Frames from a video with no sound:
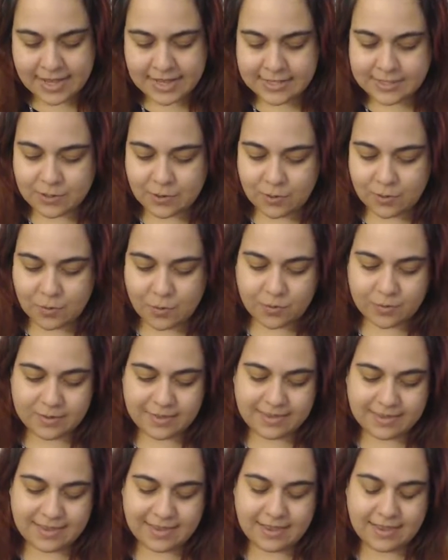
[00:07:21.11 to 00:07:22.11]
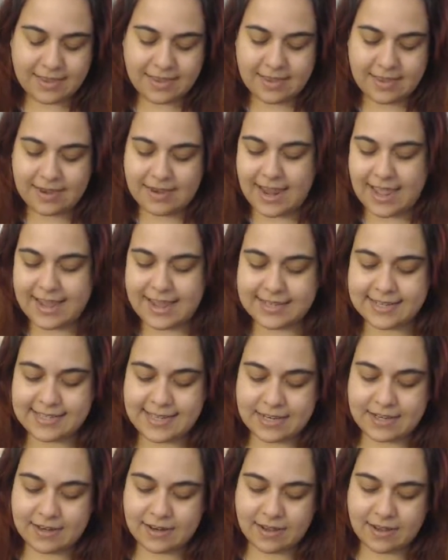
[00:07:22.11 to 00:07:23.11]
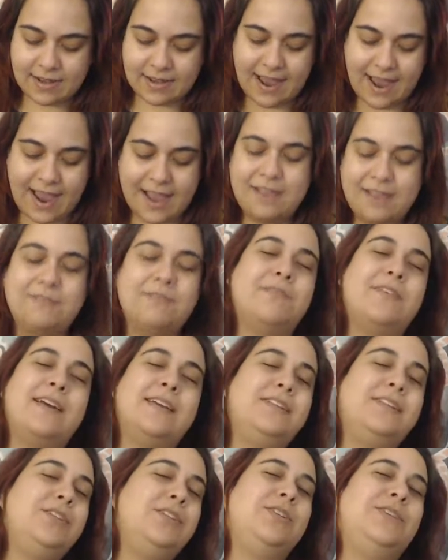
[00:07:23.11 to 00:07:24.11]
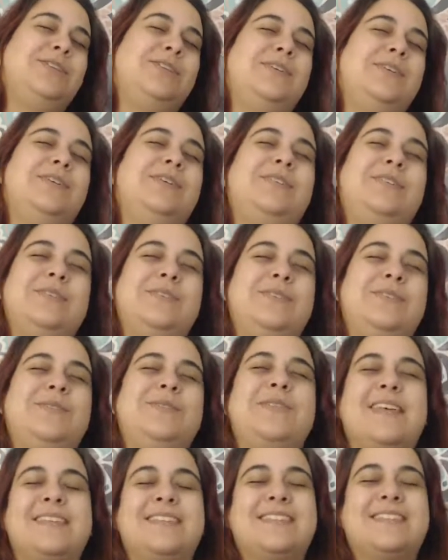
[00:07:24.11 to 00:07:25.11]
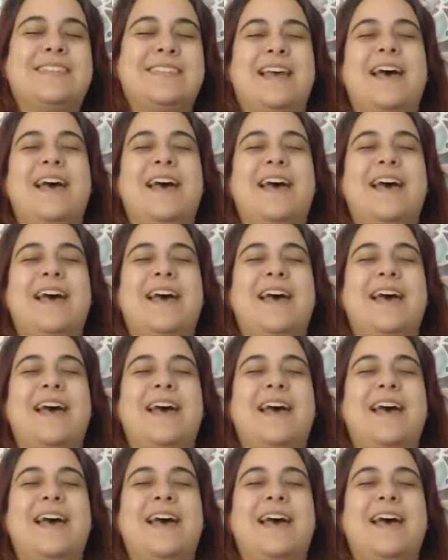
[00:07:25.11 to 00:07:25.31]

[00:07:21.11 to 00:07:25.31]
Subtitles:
so like I said, I invite you to do this